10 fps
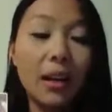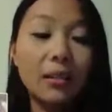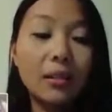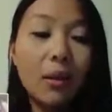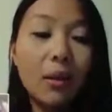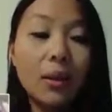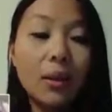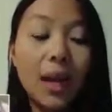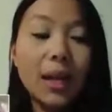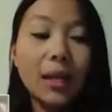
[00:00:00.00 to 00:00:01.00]
So
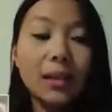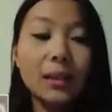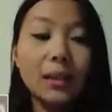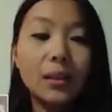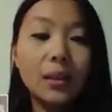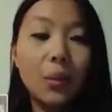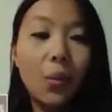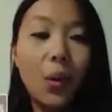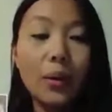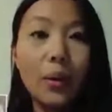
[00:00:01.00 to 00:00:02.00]
that is
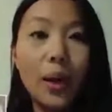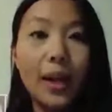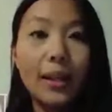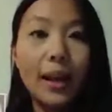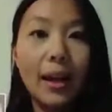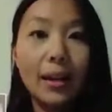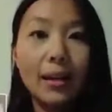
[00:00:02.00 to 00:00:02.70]
one way that I